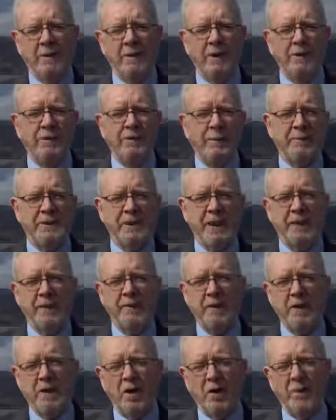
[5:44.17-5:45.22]
British
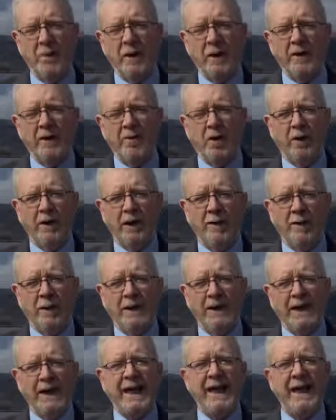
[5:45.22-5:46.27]
representative in Europe, talking
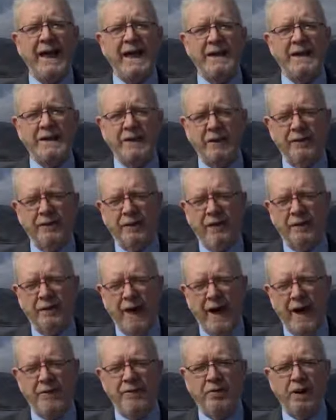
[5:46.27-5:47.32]
about the ease of
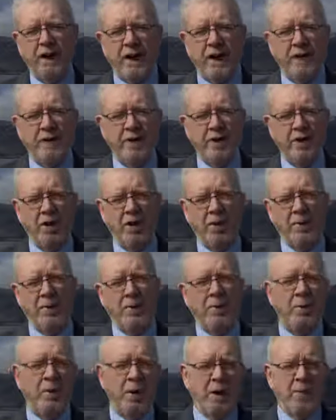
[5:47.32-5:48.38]
entry into Europe
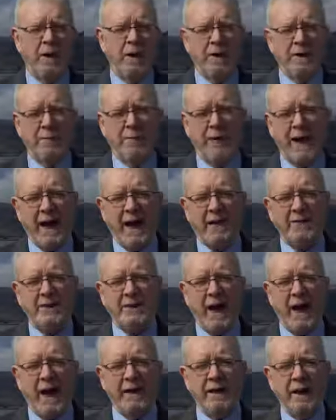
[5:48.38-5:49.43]
were we to be
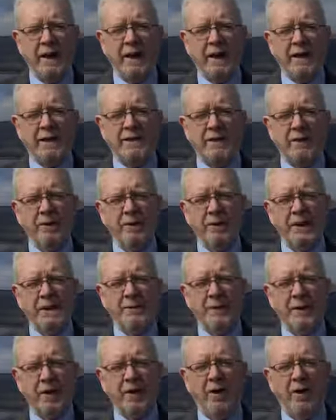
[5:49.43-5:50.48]
outside. So
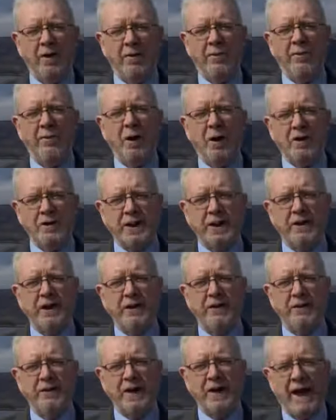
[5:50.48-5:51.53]
there's been a lot of
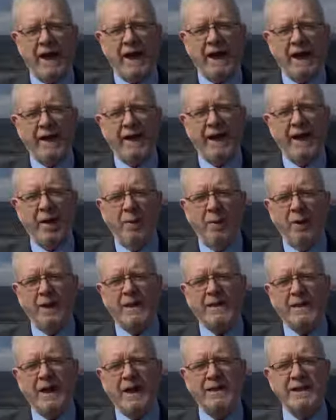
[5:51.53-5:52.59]
positive take, and what
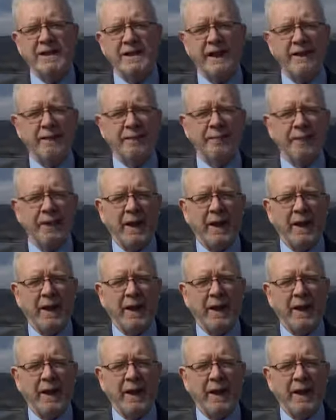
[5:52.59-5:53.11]
this does is it